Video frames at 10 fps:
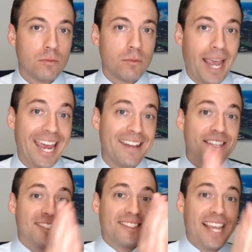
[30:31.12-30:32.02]
and
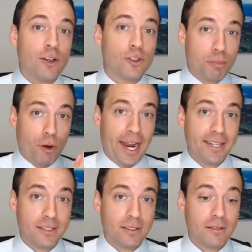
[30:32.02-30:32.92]
the sales
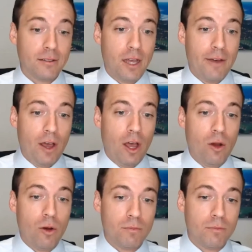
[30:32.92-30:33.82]
price of a
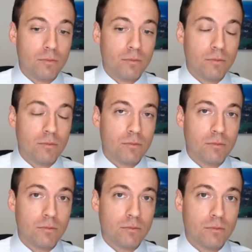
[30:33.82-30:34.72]
home.
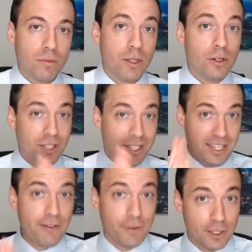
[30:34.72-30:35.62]
There's a
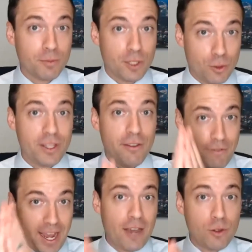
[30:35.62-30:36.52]
difference between the
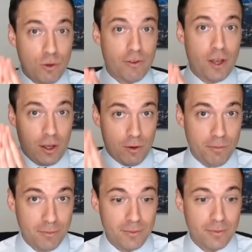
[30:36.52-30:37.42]
value of a
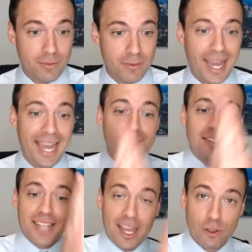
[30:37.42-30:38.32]
home and
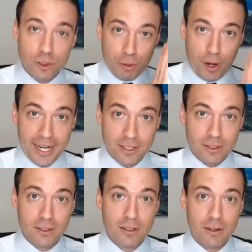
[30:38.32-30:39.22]
sales price
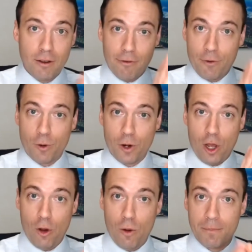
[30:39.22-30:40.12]
for a
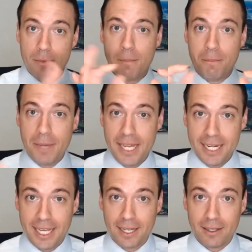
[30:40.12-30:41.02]
home,
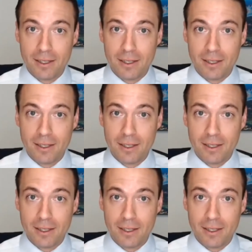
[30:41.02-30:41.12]
meaning